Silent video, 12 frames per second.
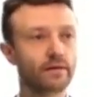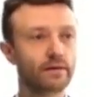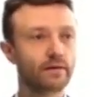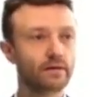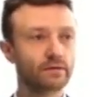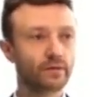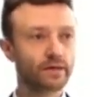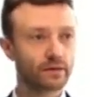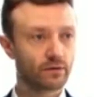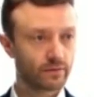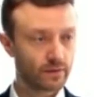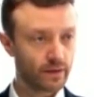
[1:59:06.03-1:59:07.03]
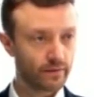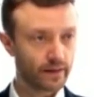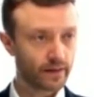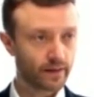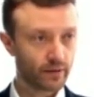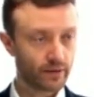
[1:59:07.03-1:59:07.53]
the trading of qualifying
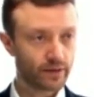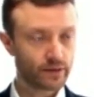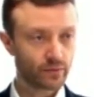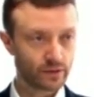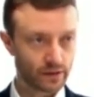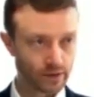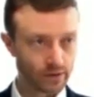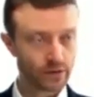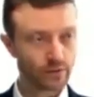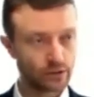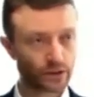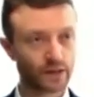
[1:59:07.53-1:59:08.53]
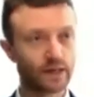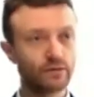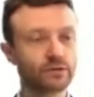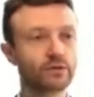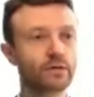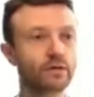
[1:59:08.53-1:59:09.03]
commodities was included, which allowed